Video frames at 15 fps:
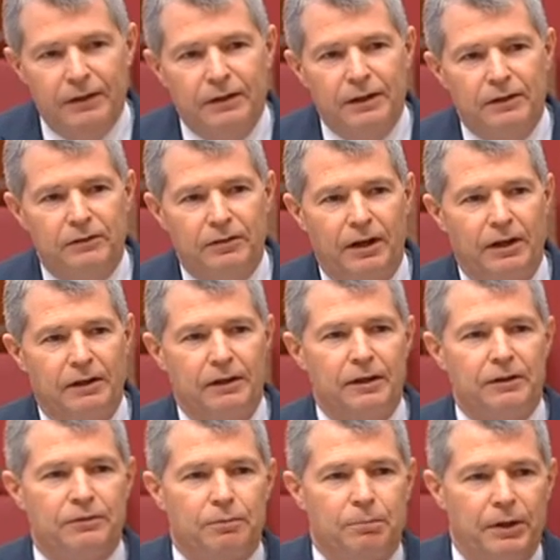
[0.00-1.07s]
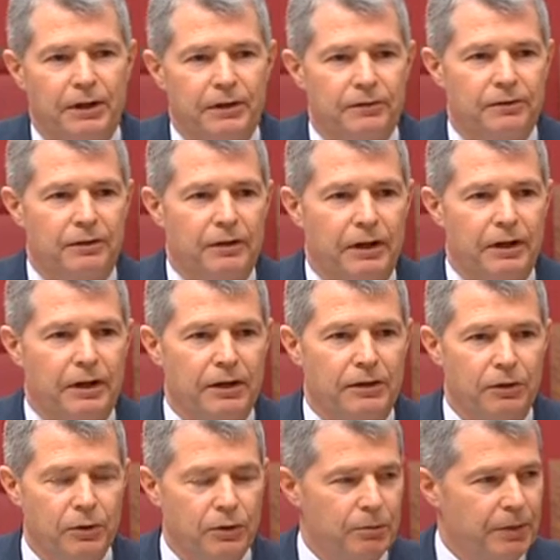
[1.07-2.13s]
Now, Tarlee is a place that I had
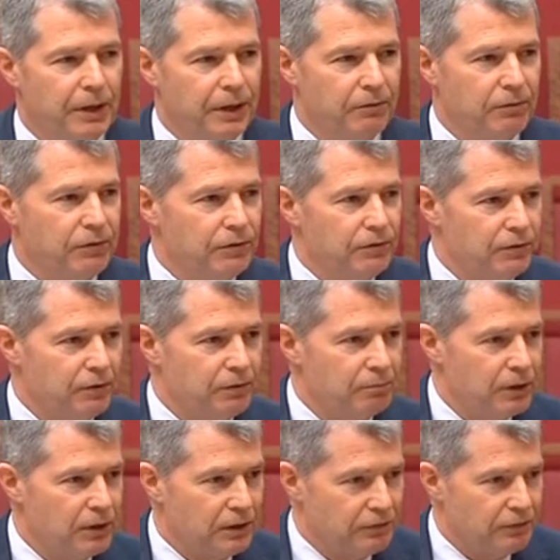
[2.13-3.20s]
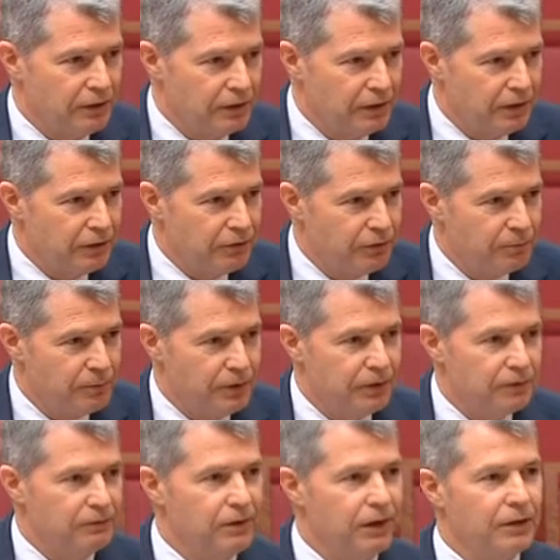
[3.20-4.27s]
heard about ever since I was being a teenager. My
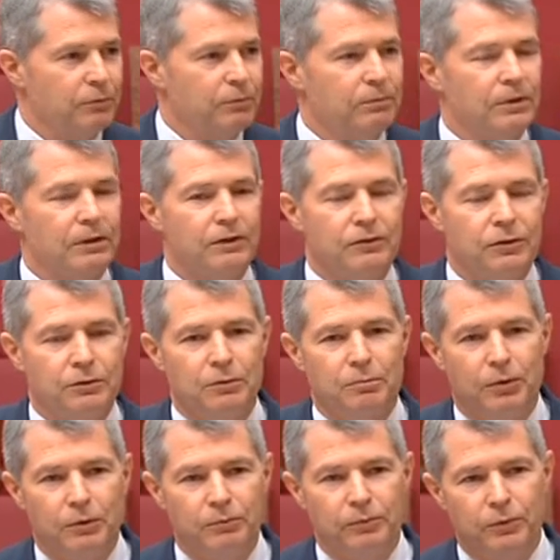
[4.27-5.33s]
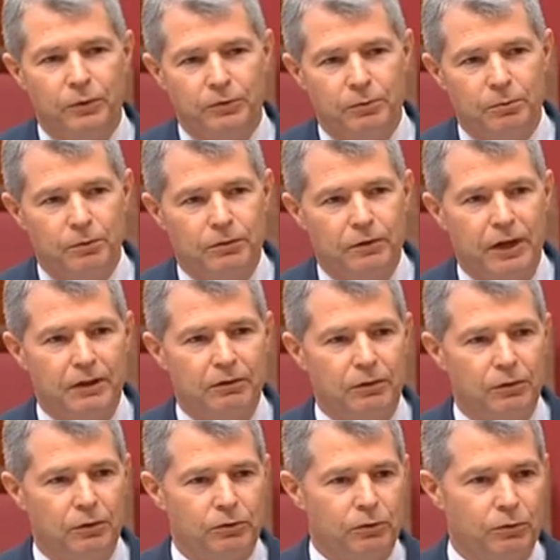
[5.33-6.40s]
dad, Dr Bob Fawcett, was an
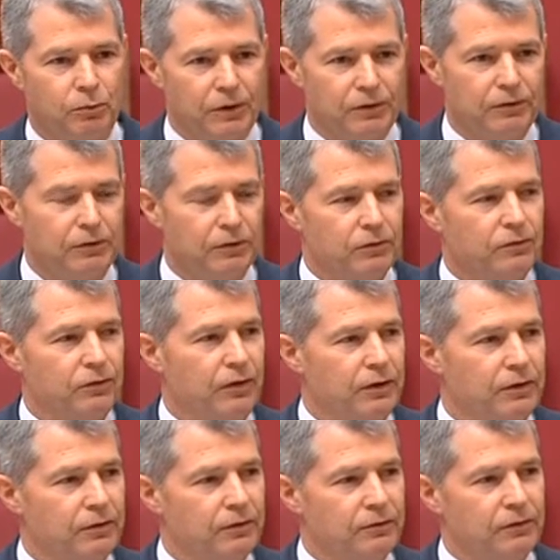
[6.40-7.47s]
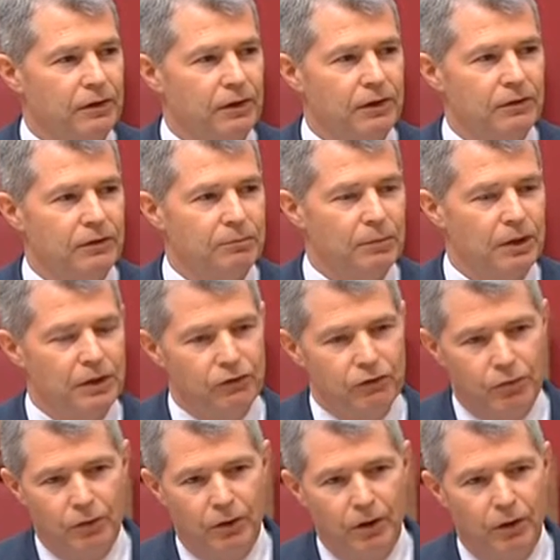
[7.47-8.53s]
agricultural research scientist, and he did many
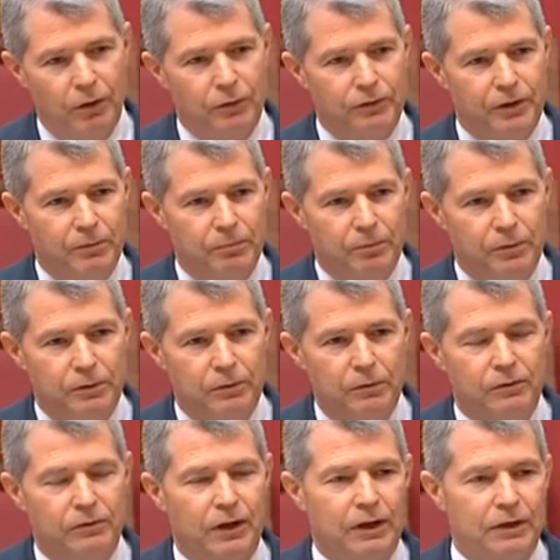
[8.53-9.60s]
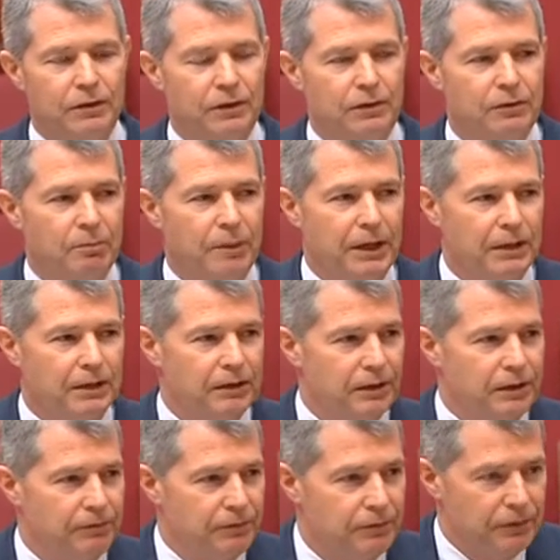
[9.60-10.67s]
trials up through Tarlee to
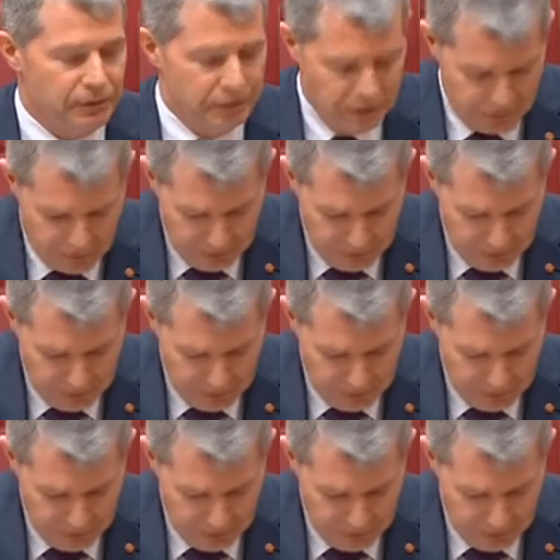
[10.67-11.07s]
Balaclava and